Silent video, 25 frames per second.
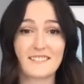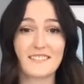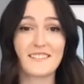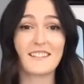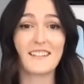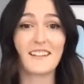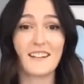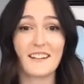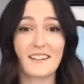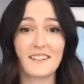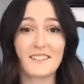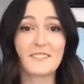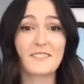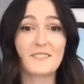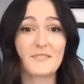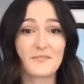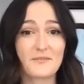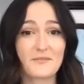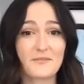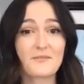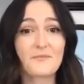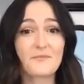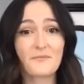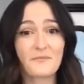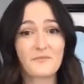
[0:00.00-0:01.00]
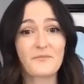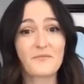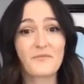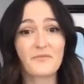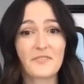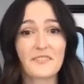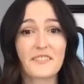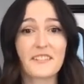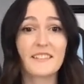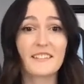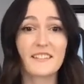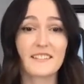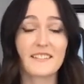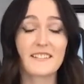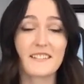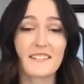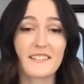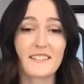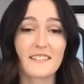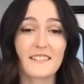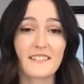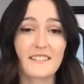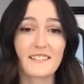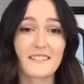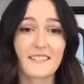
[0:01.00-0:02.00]

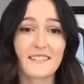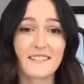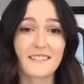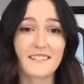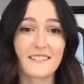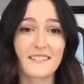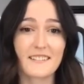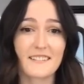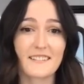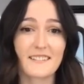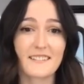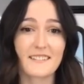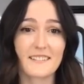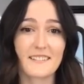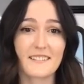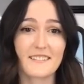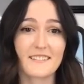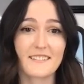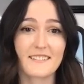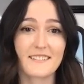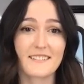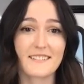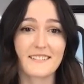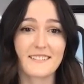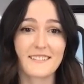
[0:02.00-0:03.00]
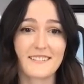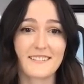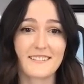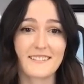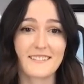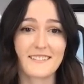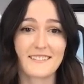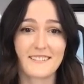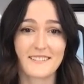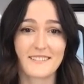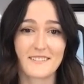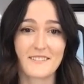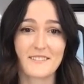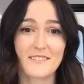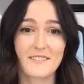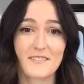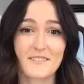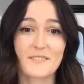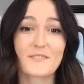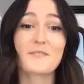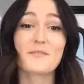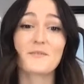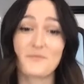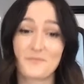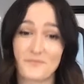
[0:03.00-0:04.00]

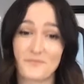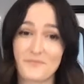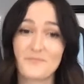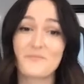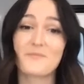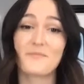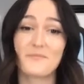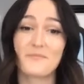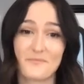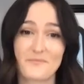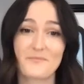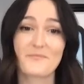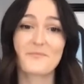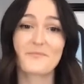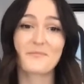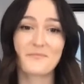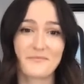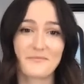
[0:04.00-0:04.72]
This person isn't speaking.